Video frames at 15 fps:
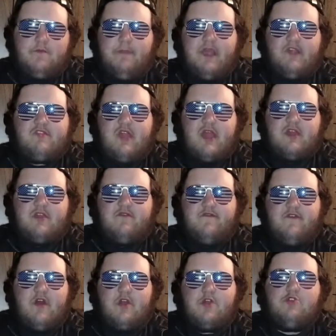Based out
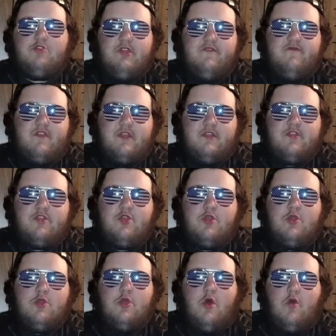of Cleveland,
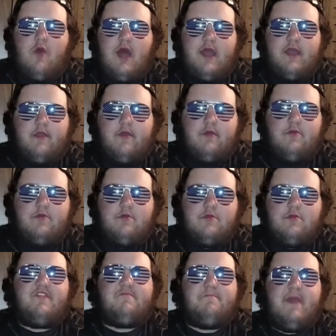Ohio.
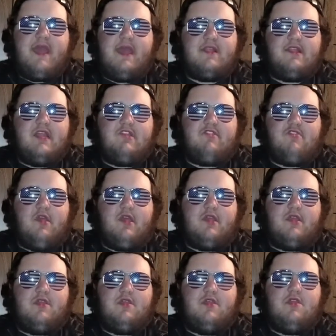This band is
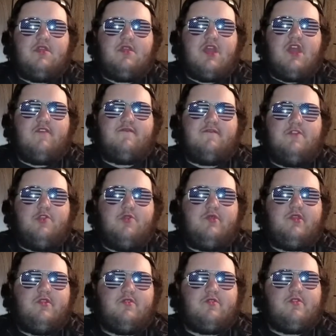like if
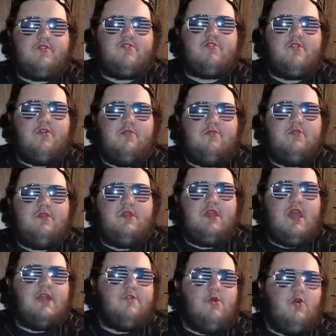Nuclear Assault
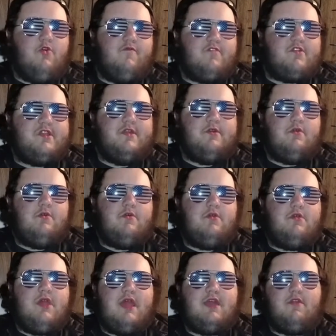and Overkill
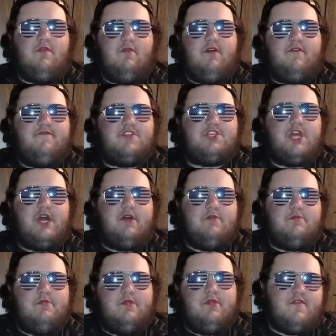had a love
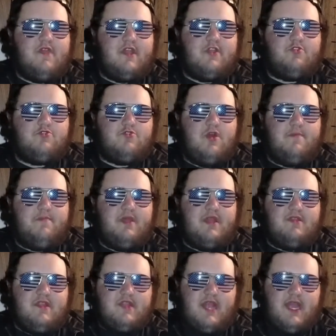child that grew up
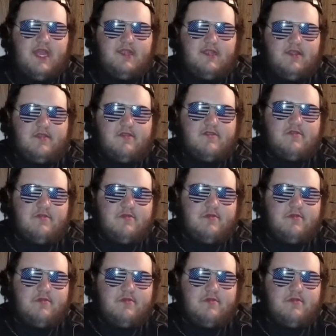in the 90s